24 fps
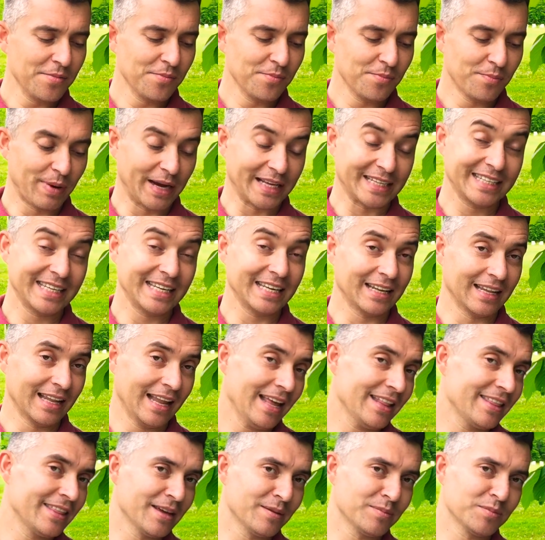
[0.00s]
But he
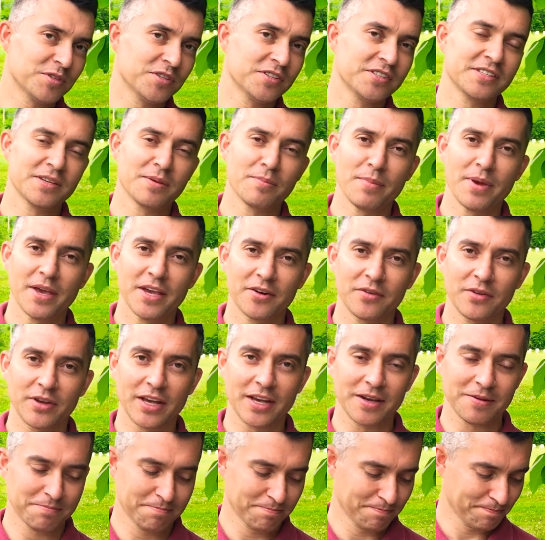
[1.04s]
led them to
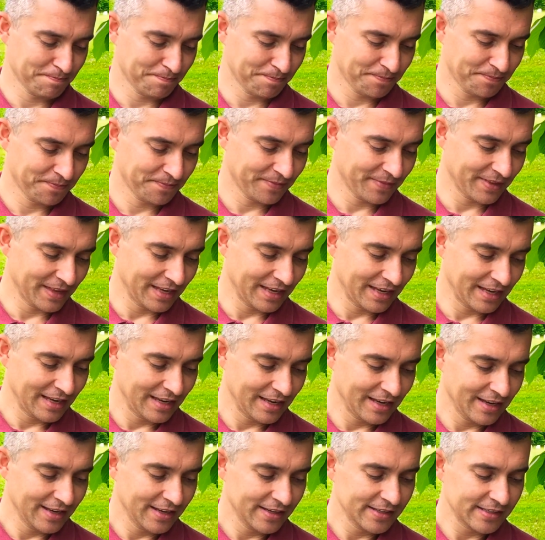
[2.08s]
Samaria.
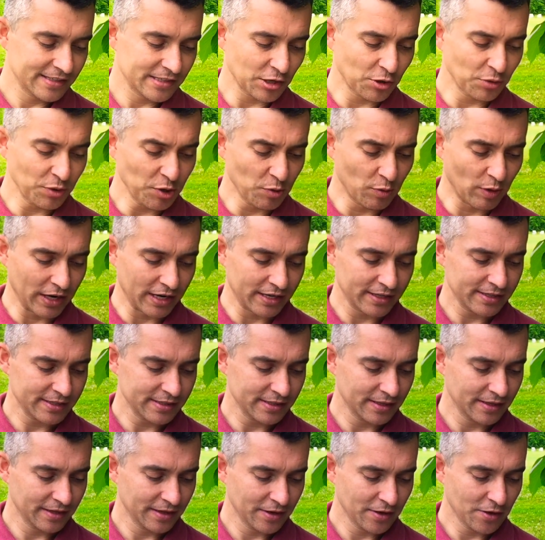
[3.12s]
So it was,
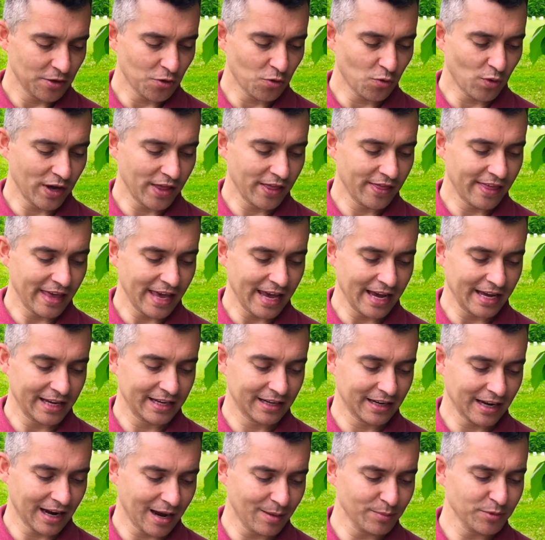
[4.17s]
when they
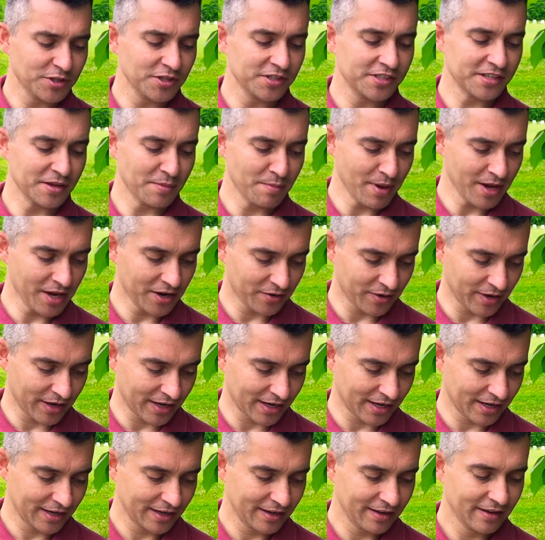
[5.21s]
had come to
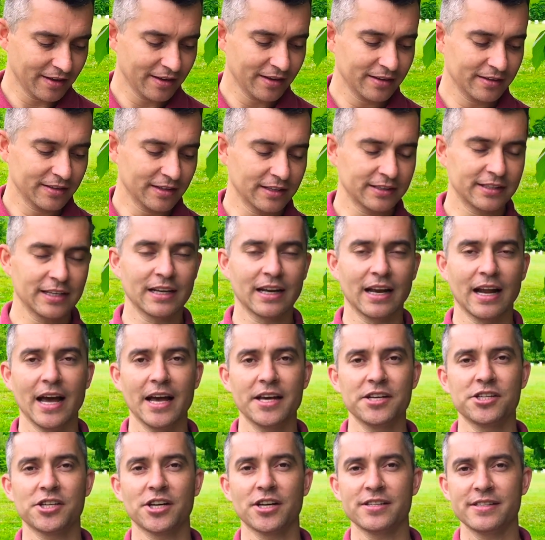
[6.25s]
Samaria, that
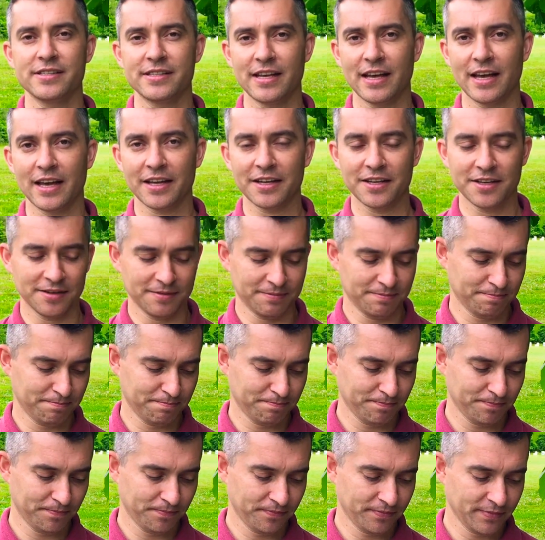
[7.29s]
Elisha said,
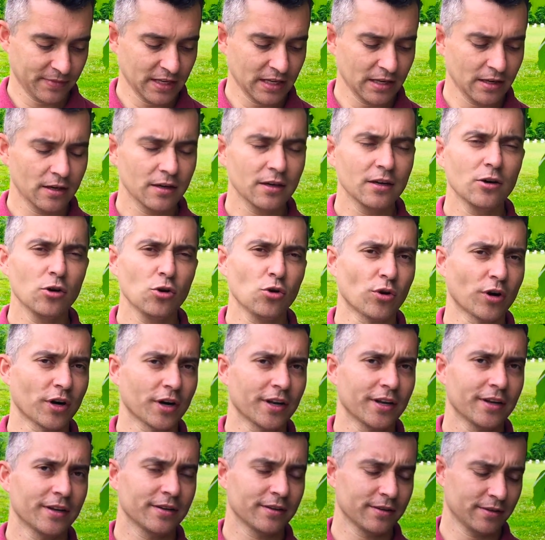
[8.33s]
Lord,
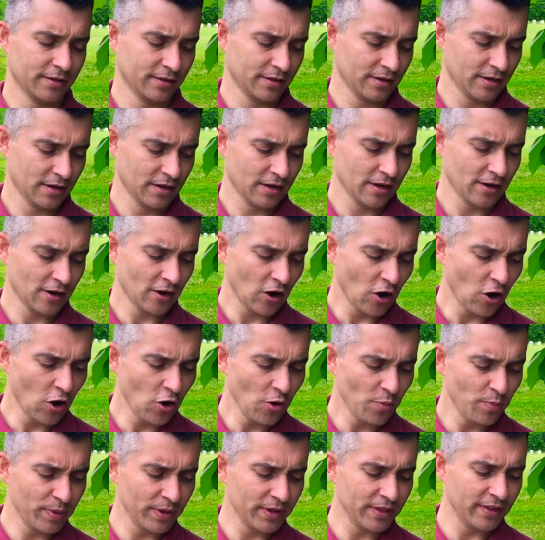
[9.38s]

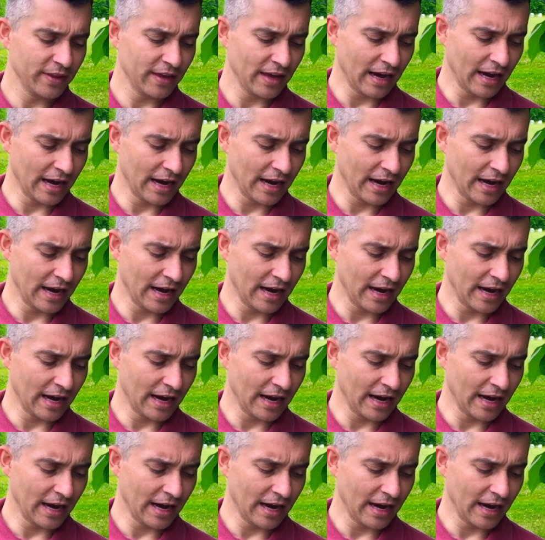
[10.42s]
open the